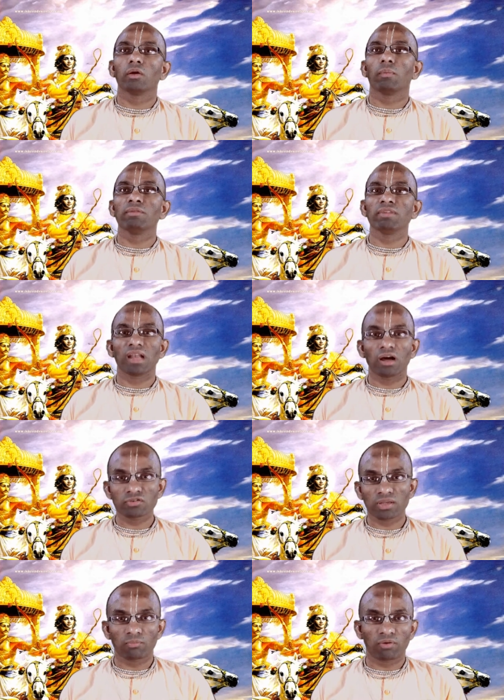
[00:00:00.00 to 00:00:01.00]
you know, when we
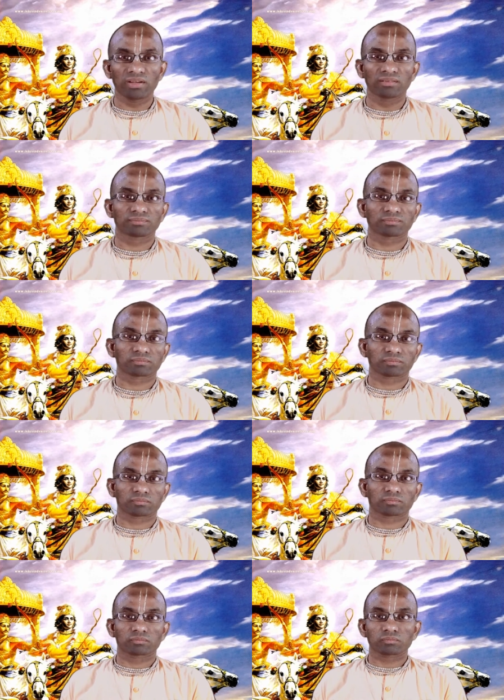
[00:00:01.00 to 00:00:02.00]
love someone,
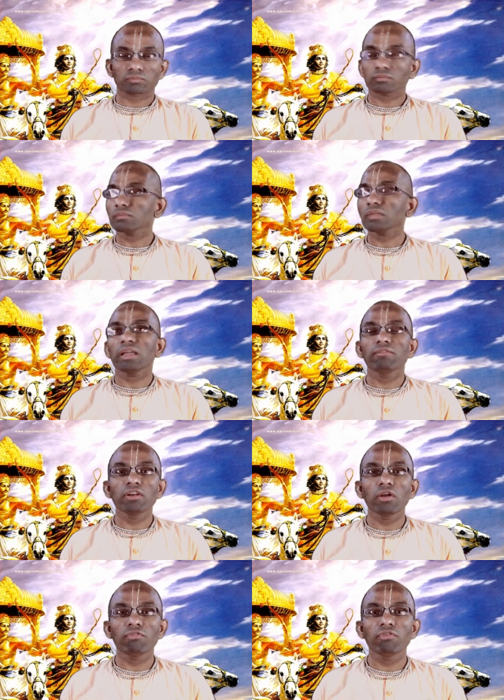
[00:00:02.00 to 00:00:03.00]
if
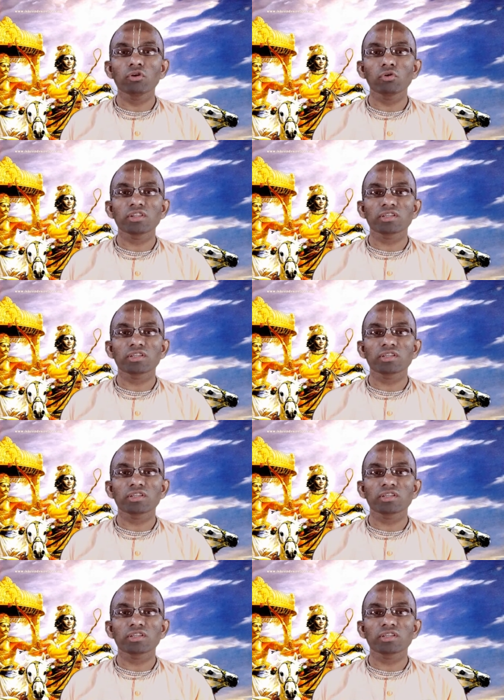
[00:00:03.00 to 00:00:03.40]
we, if we know